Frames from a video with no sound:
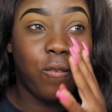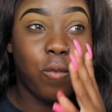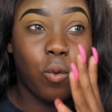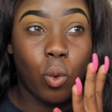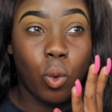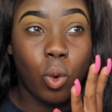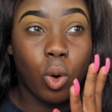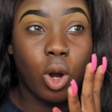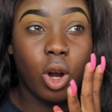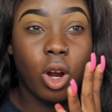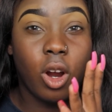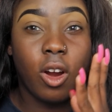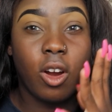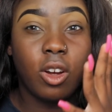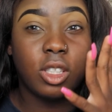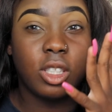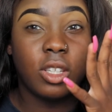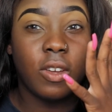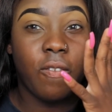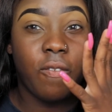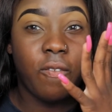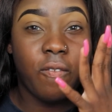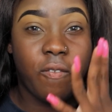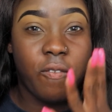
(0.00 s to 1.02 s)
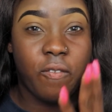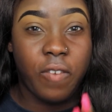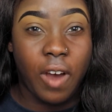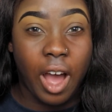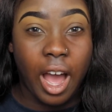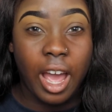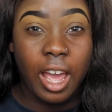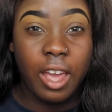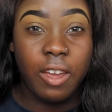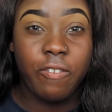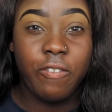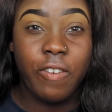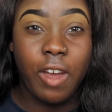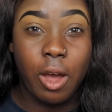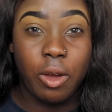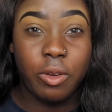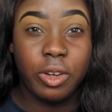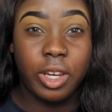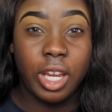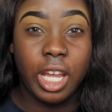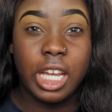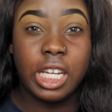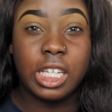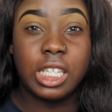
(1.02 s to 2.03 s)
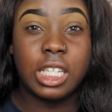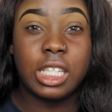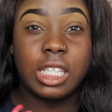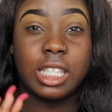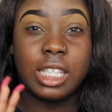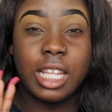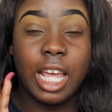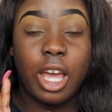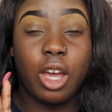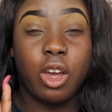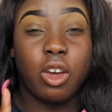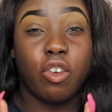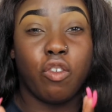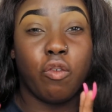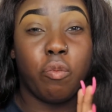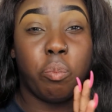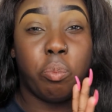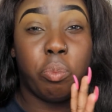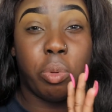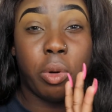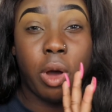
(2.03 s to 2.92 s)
four to five foundations that could have